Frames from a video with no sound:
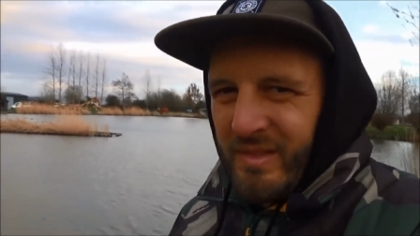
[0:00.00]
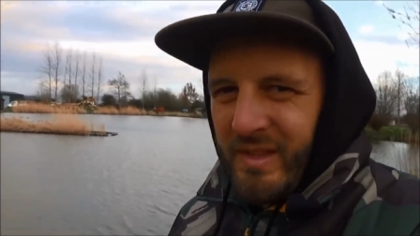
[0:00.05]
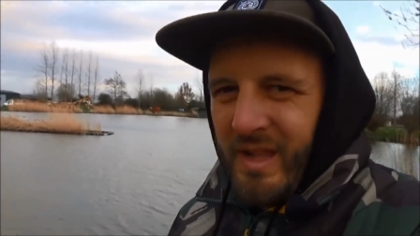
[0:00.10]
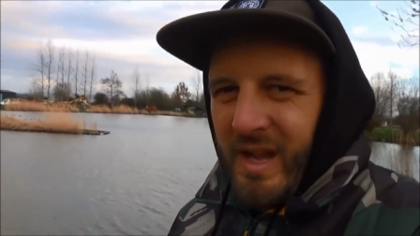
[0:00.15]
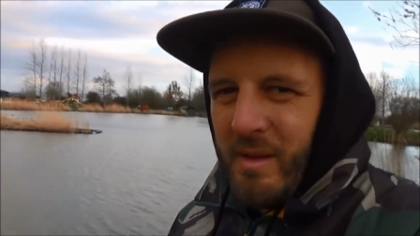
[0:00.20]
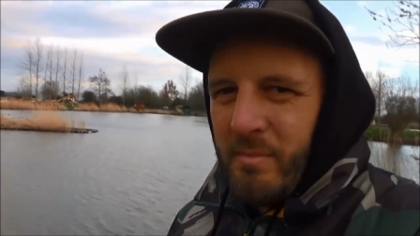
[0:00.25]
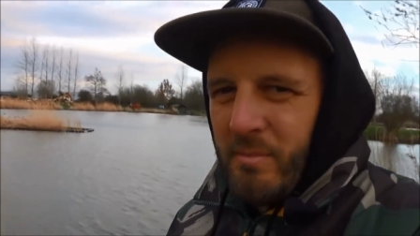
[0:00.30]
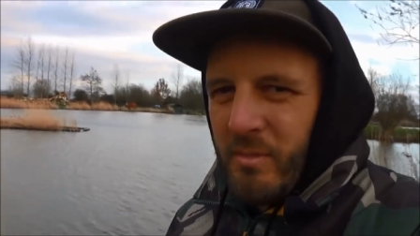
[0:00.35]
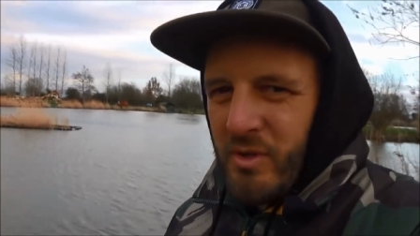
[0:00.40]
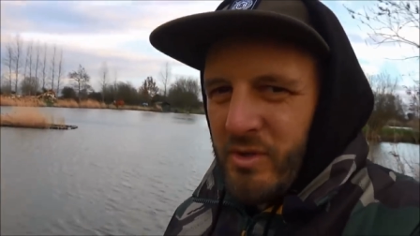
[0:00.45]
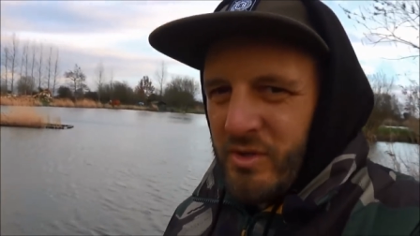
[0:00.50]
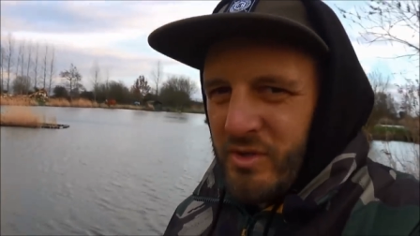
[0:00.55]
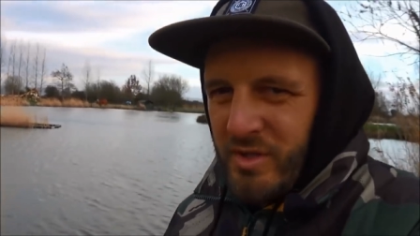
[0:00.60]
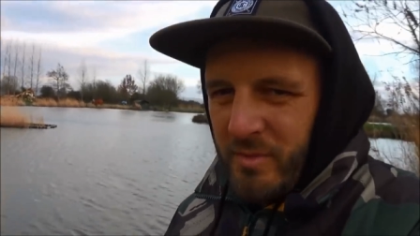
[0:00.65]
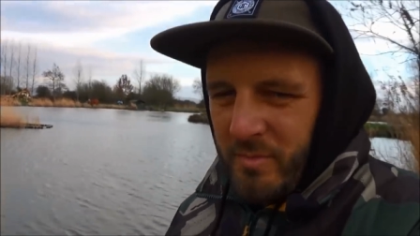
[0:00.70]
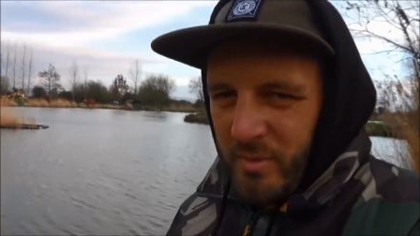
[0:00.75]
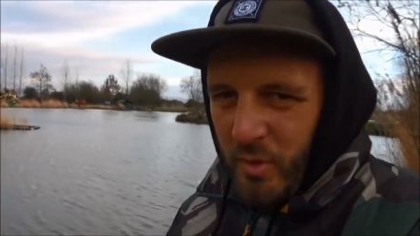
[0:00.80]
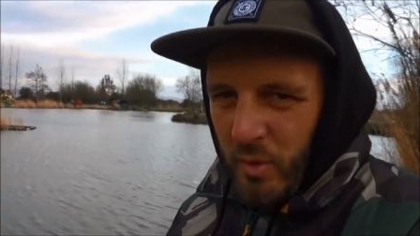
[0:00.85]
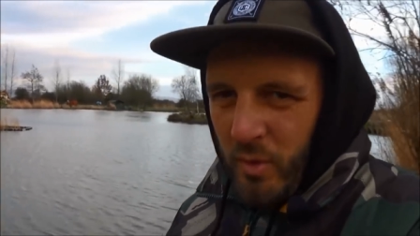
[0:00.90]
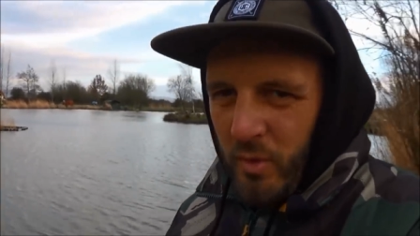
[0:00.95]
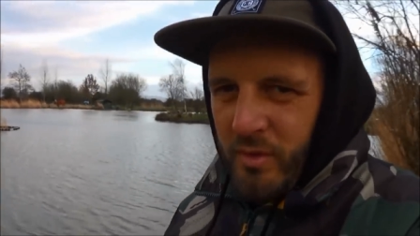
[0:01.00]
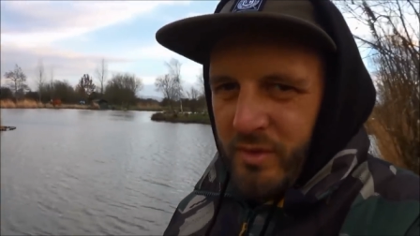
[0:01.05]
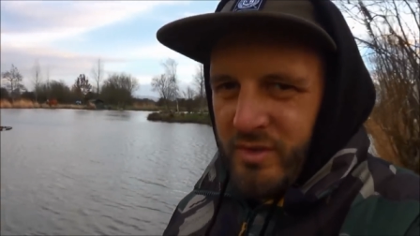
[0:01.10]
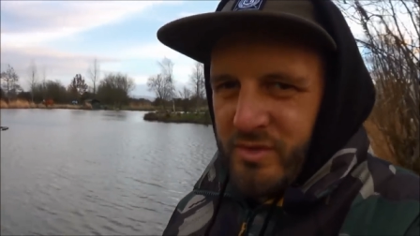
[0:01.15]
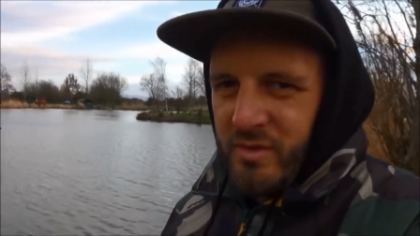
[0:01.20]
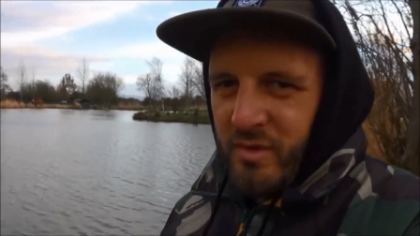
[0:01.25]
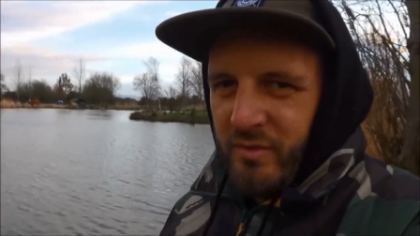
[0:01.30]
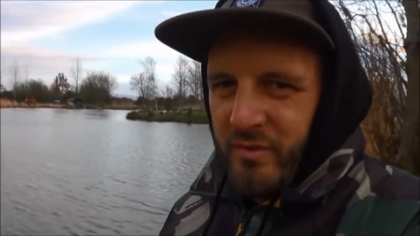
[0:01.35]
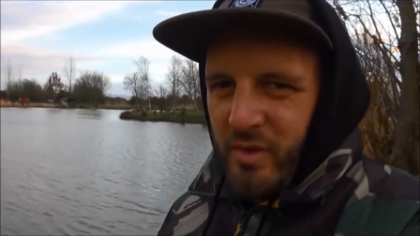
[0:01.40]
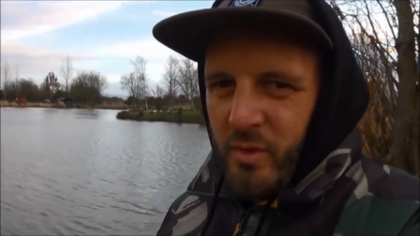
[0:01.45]
that much, to be quite
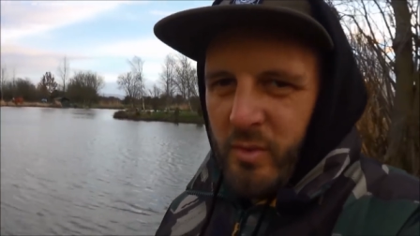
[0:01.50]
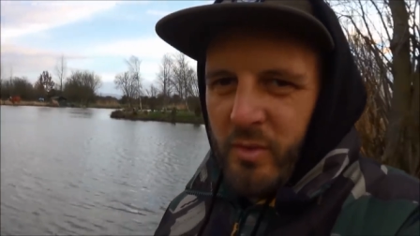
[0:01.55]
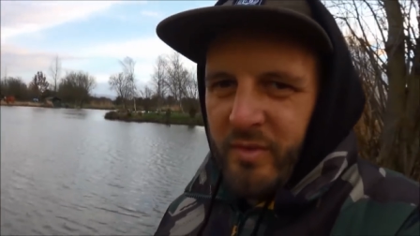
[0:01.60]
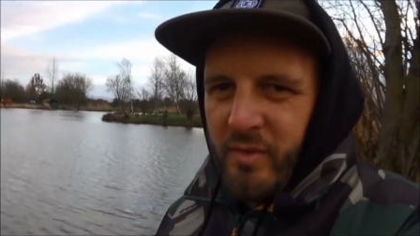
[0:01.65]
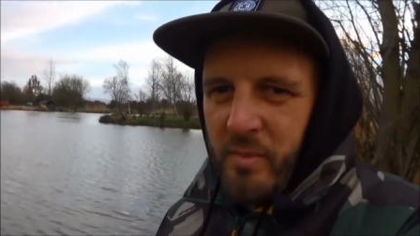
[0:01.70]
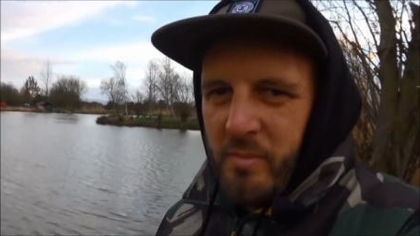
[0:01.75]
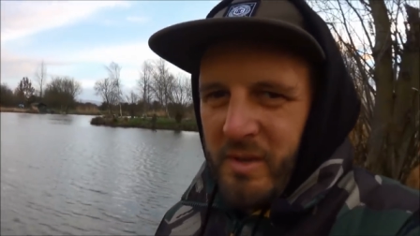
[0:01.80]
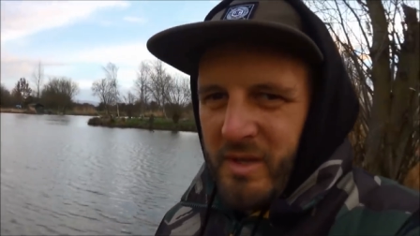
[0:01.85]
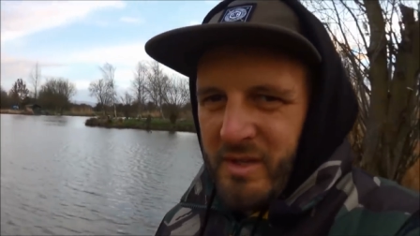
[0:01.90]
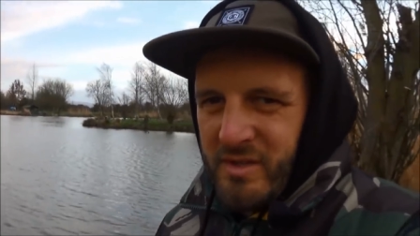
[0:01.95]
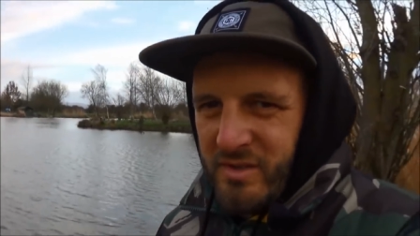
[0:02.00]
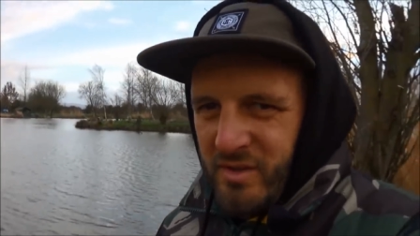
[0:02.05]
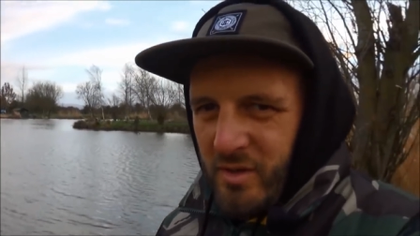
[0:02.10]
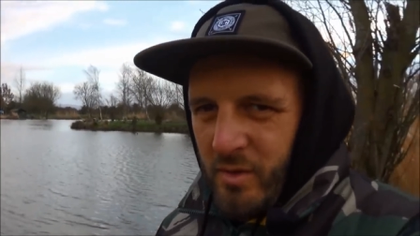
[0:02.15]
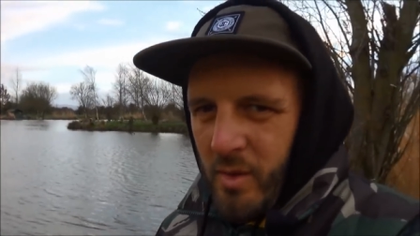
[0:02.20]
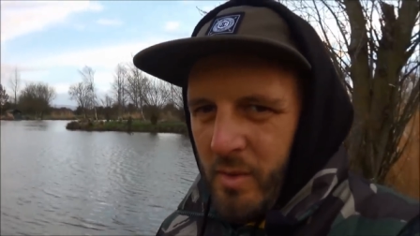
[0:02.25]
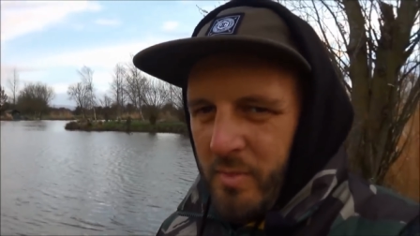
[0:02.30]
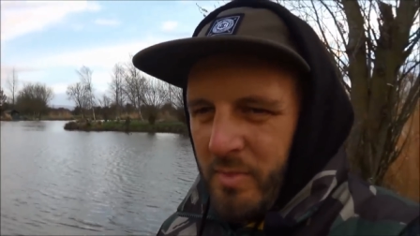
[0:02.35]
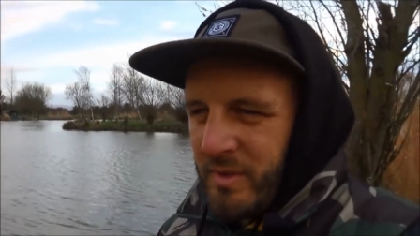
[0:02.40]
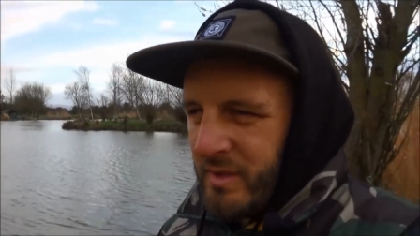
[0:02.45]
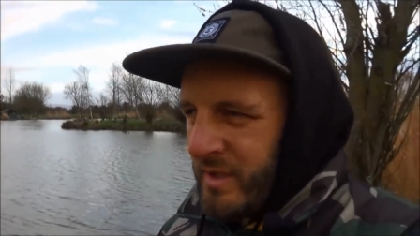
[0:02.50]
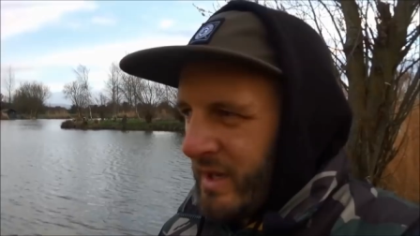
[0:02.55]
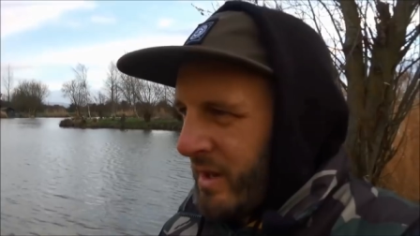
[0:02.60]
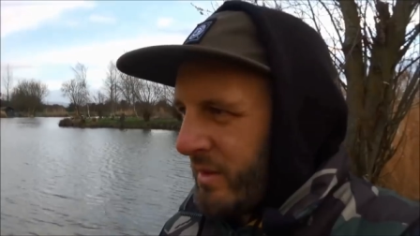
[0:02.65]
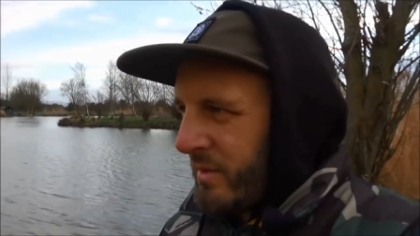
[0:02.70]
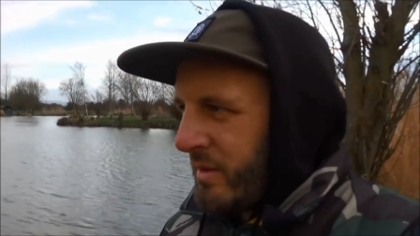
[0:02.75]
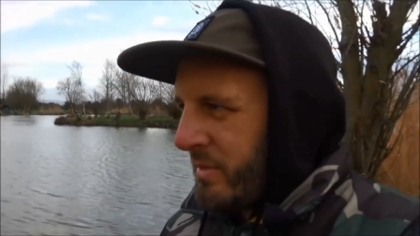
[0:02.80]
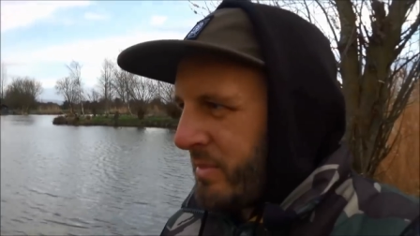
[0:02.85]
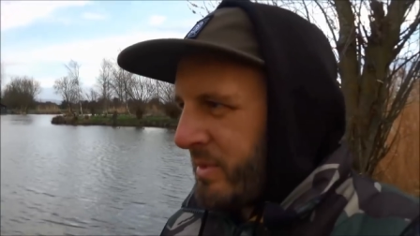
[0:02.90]
honest with you, with it being so up and down,